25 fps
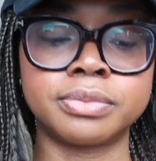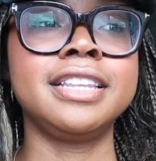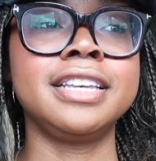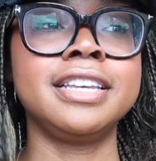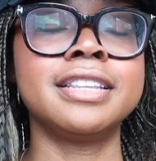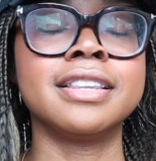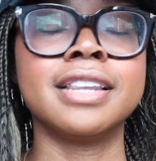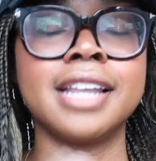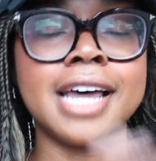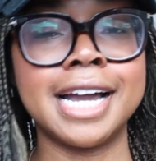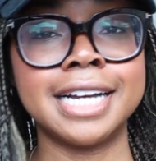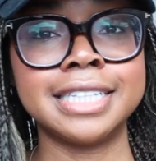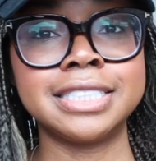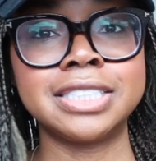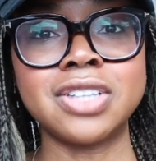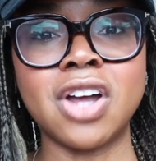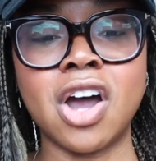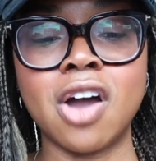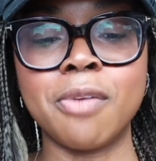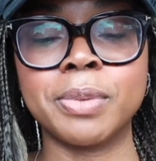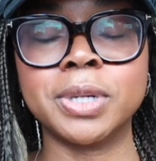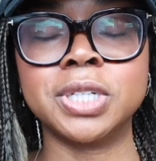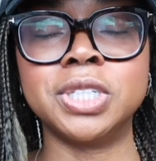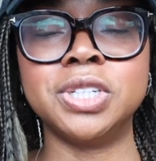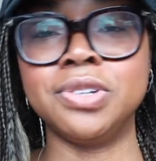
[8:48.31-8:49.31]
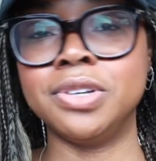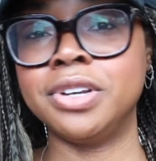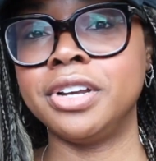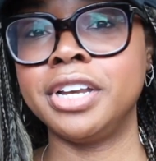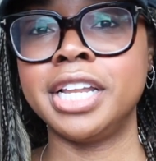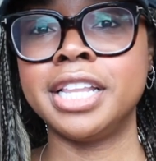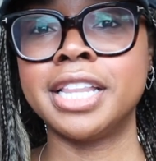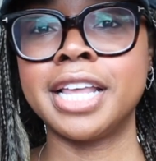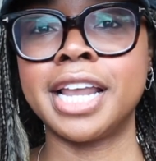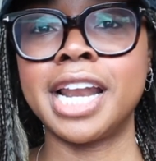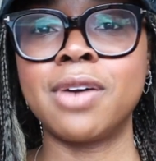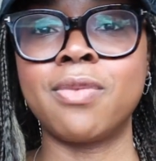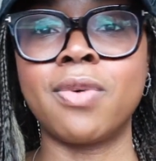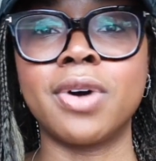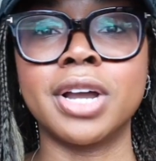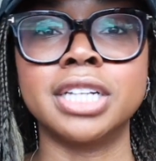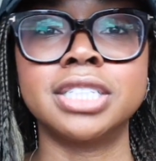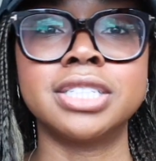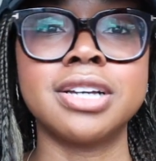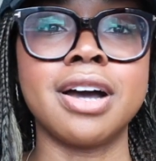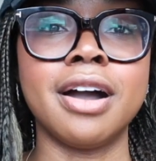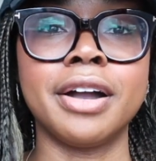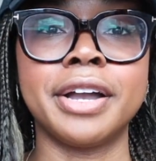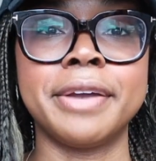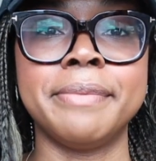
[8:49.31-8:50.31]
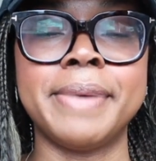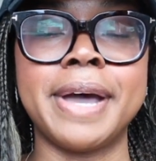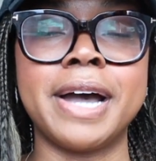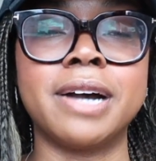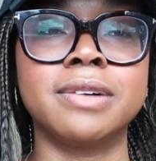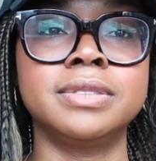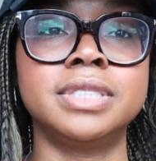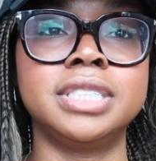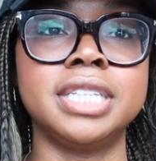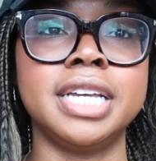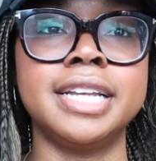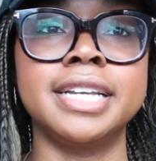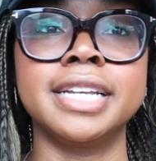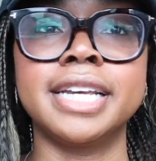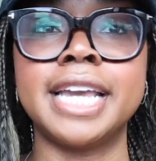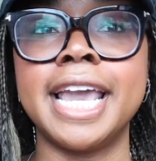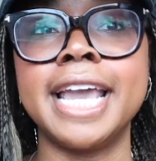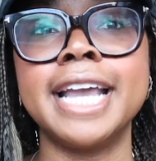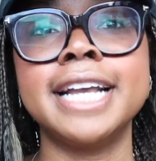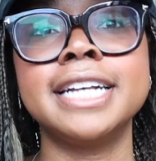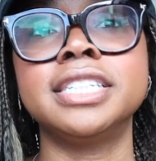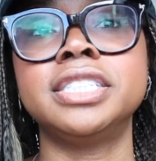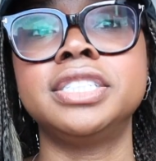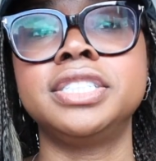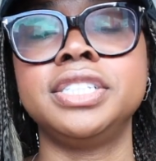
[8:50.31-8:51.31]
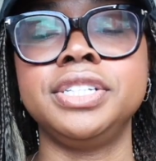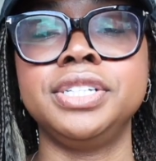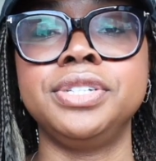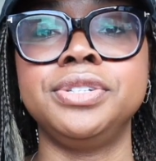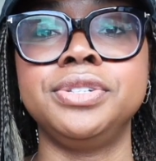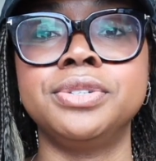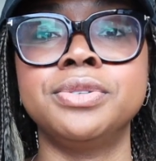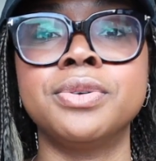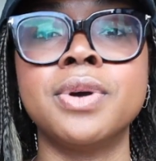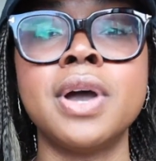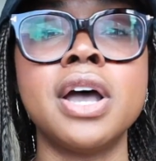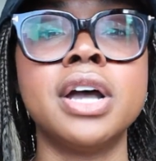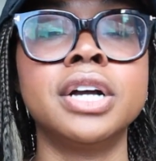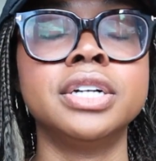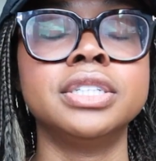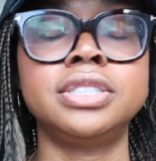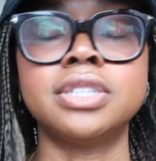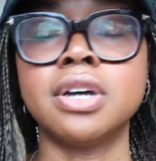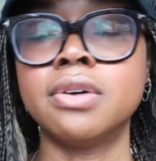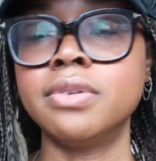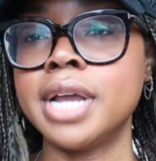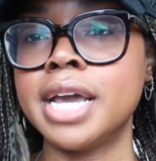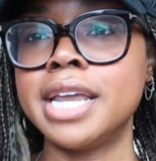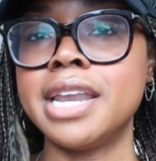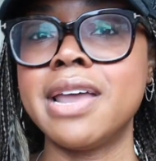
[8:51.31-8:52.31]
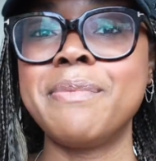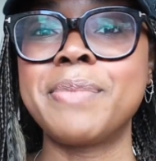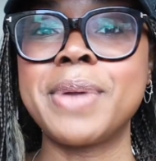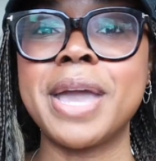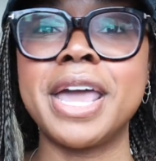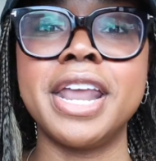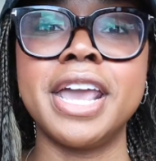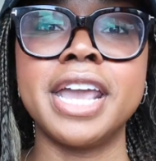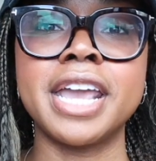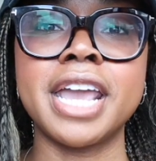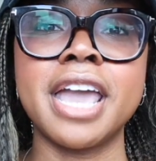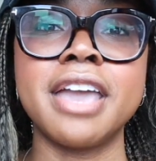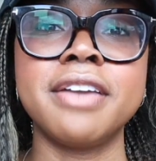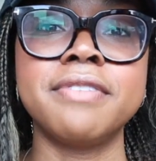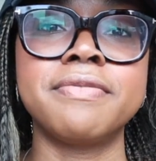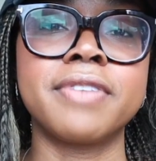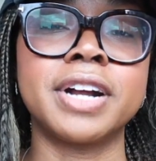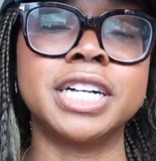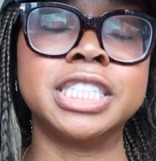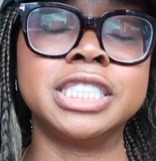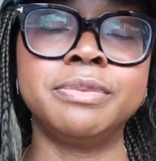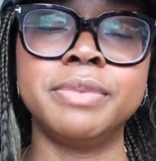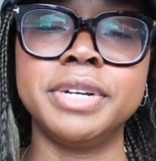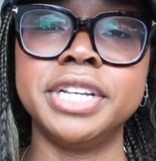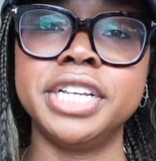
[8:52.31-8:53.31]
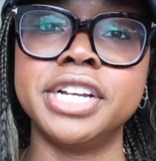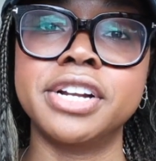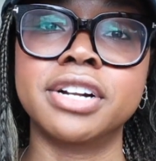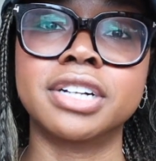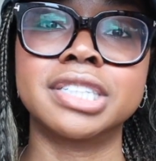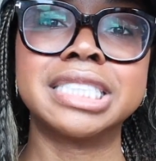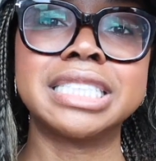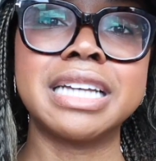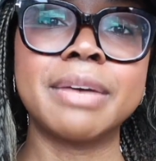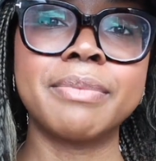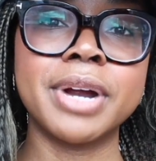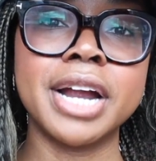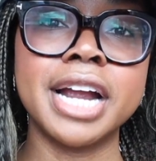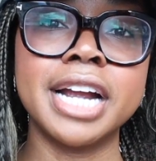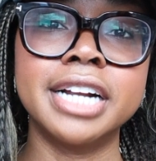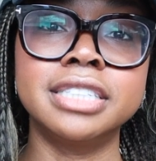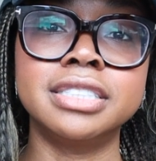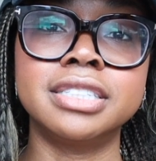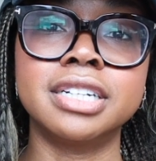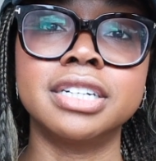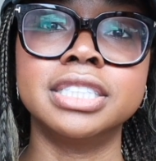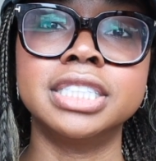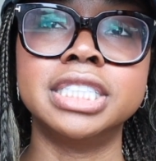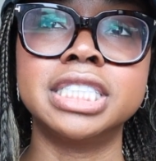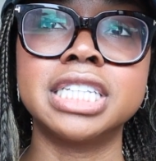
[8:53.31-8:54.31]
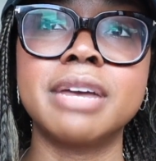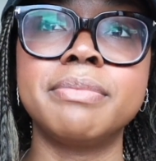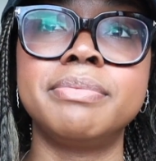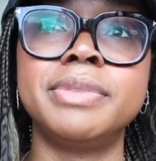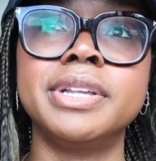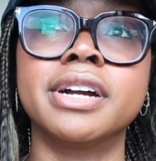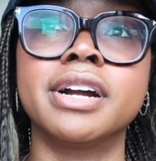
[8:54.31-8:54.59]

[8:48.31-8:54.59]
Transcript: The last opportunity that I want to talk about in case you don't end up getting a freshman year summer internship,